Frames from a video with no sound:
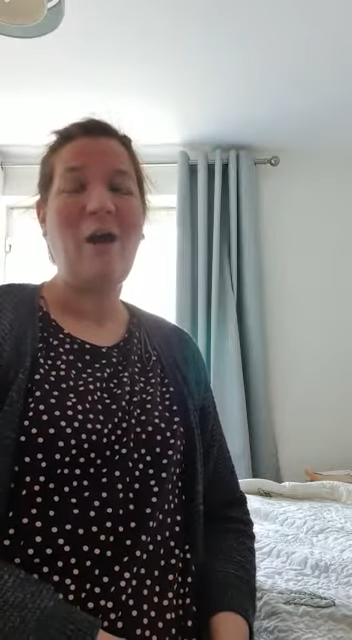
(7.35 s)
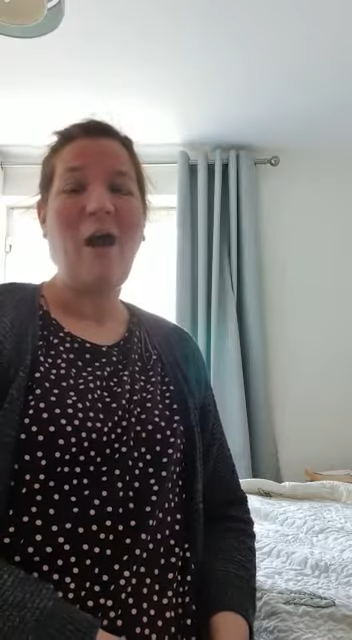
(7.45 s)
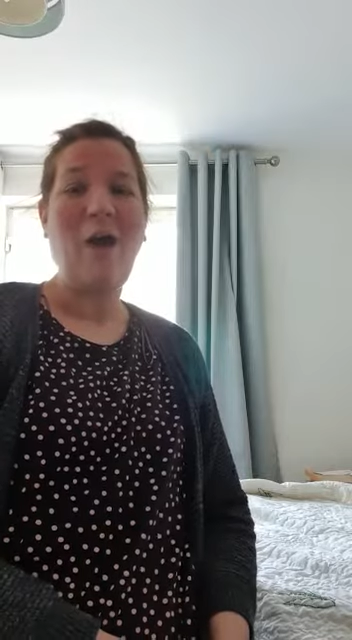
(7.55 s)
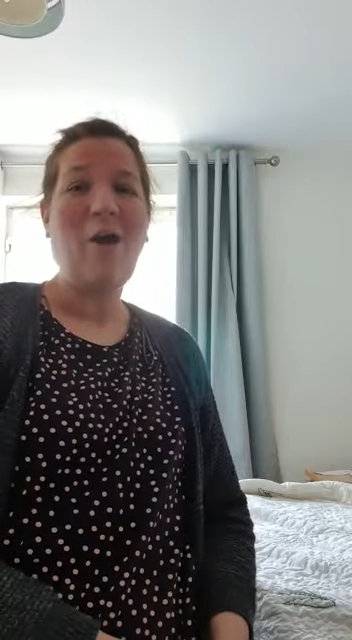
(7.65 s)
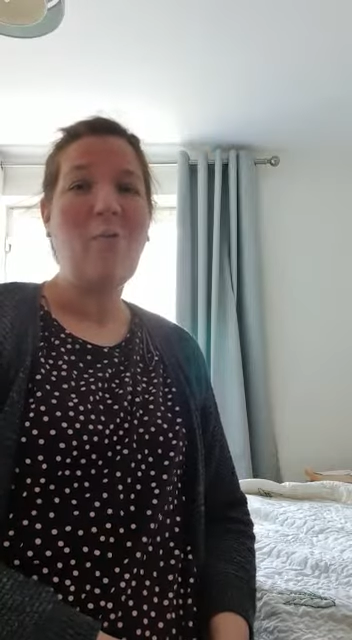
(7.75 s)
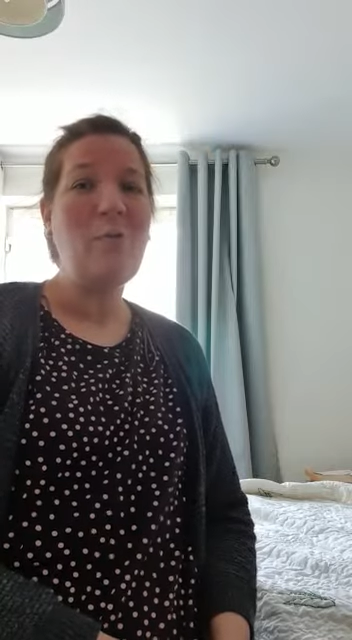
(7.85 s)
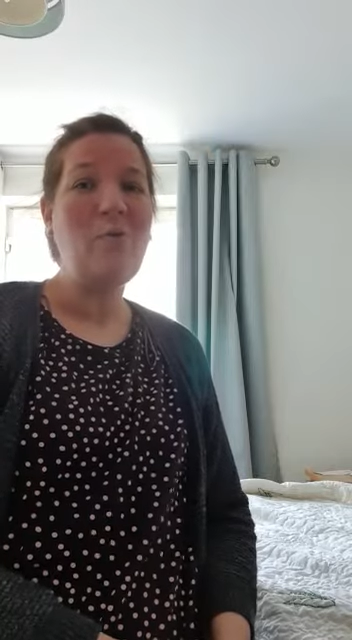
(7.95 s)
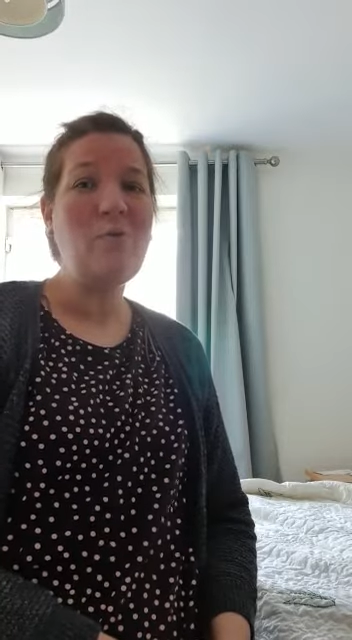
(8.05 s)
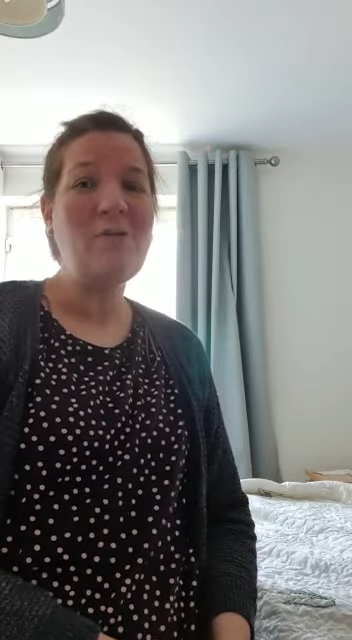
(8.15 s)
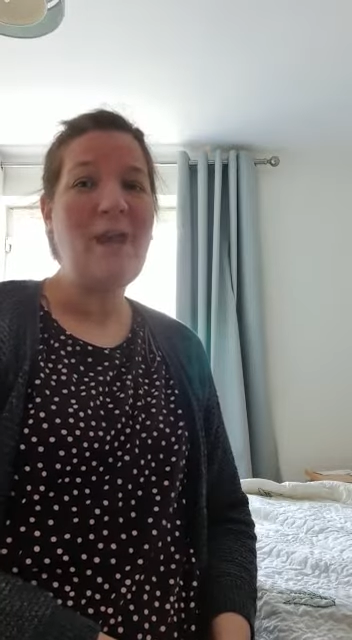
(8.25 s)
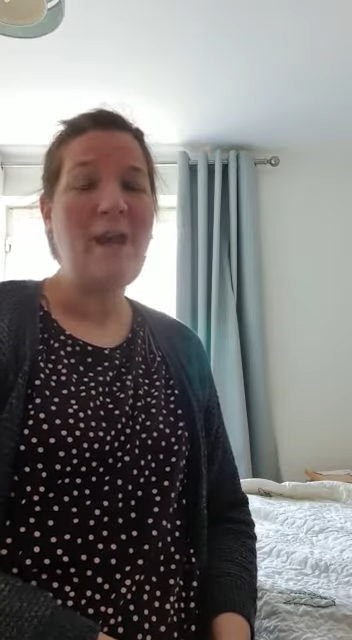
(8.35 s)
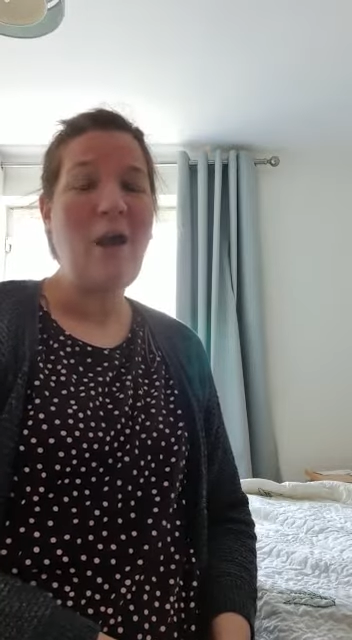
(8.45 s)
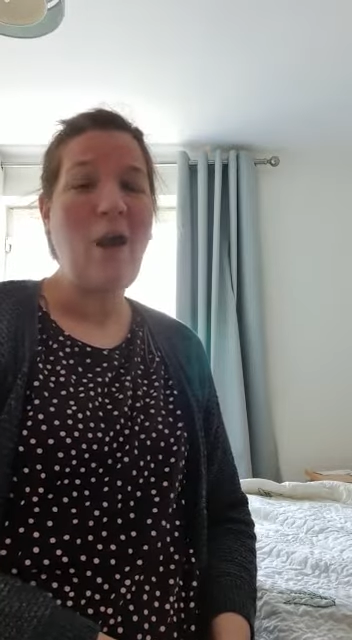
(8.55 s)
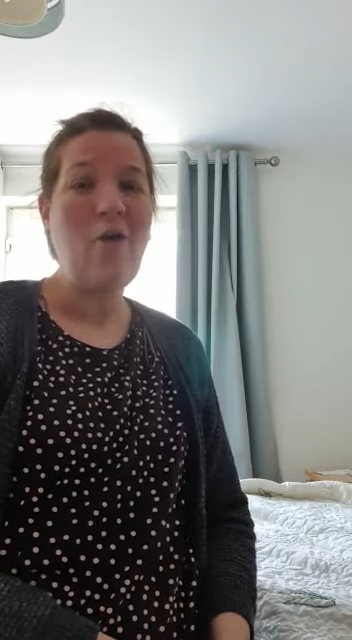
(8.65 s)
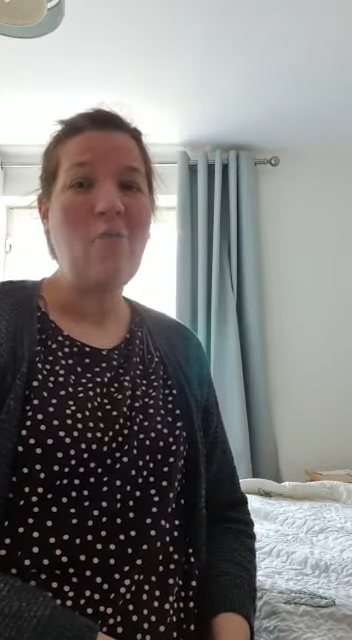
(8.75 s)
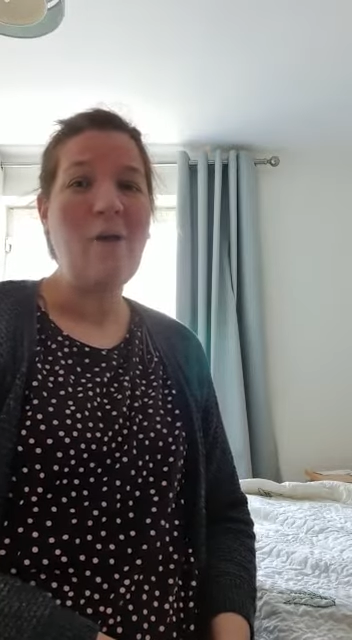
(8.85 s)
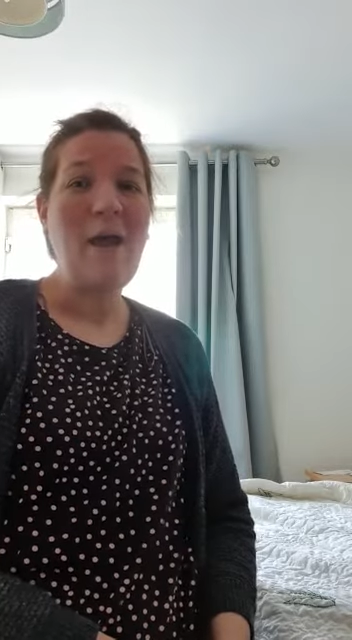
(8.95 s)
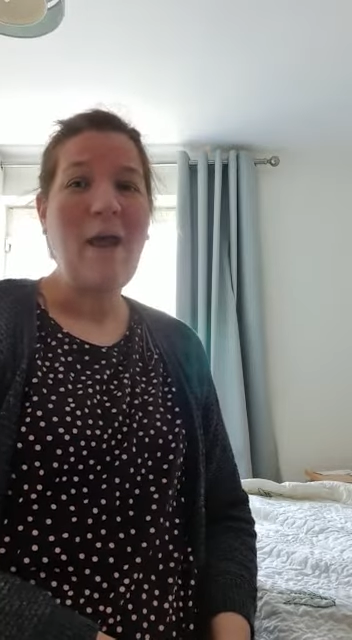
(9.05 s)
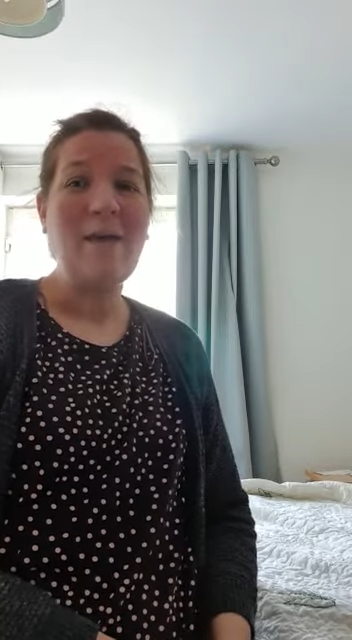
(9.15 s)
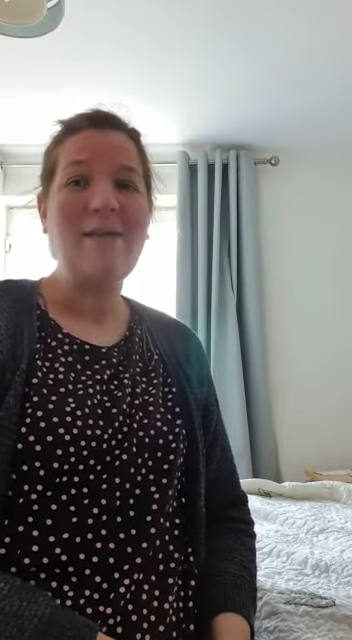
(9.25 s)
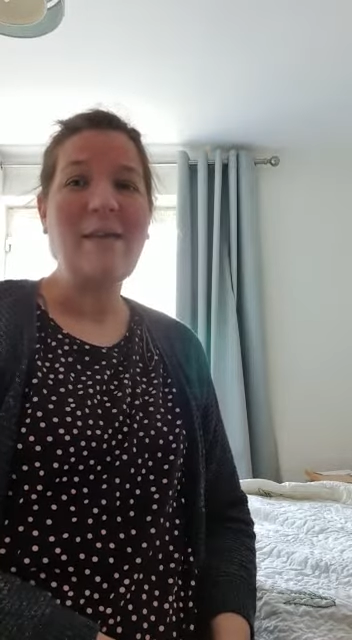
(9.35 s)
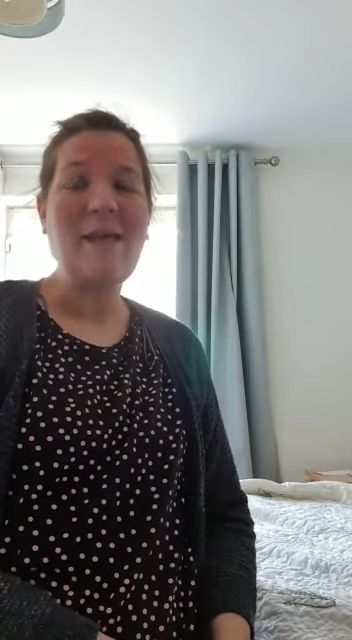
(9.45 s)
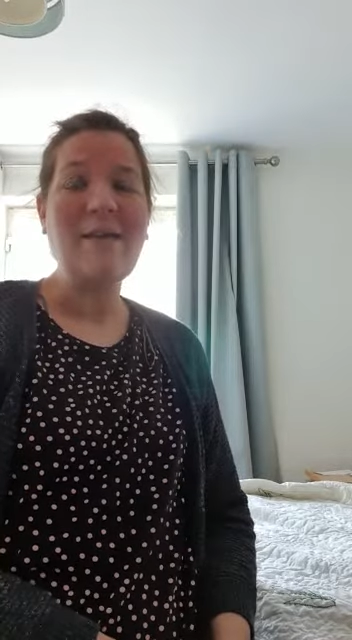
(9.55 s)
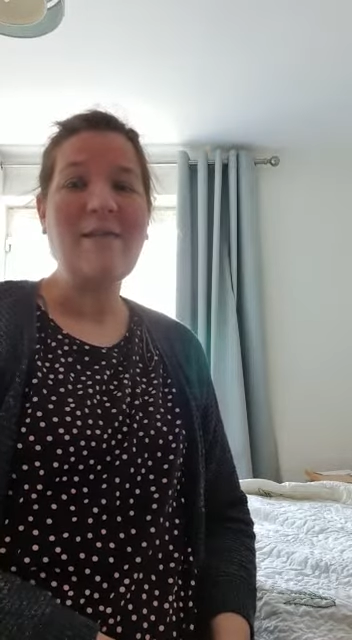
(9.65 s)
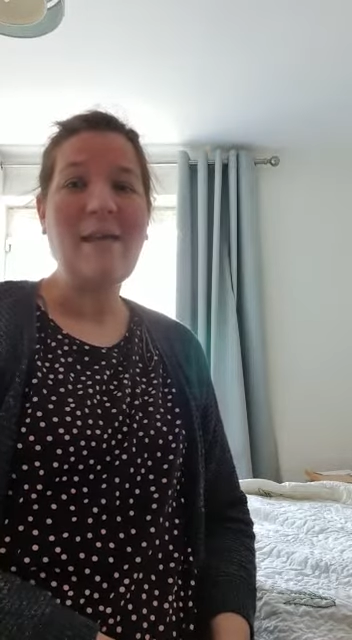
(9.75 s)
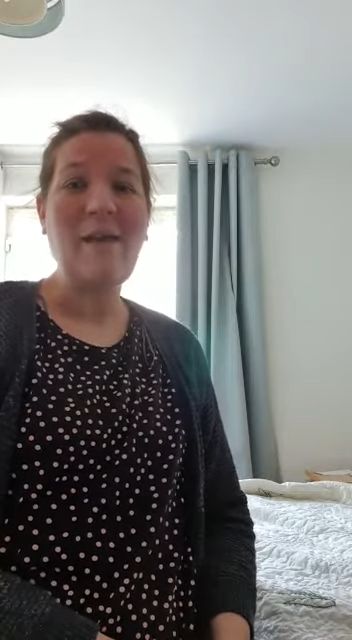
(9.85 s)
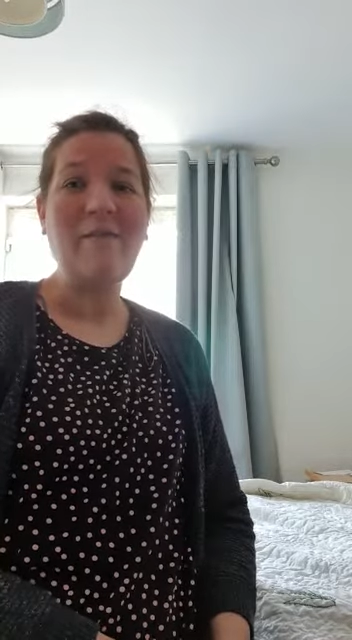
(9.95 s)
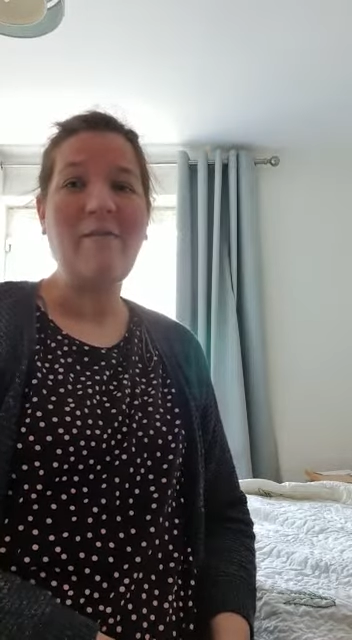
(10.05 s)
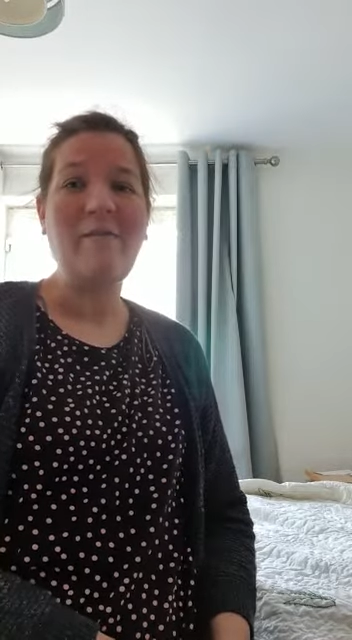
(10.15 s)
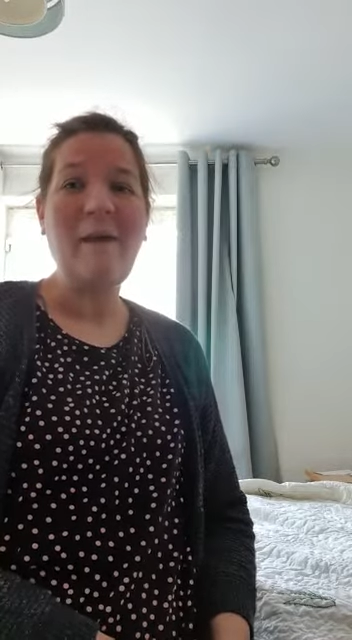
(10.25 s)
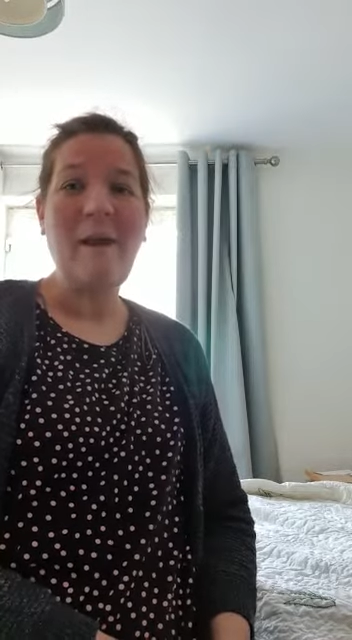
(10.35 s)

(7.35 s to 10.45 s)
I hope you're all staying home and staying safe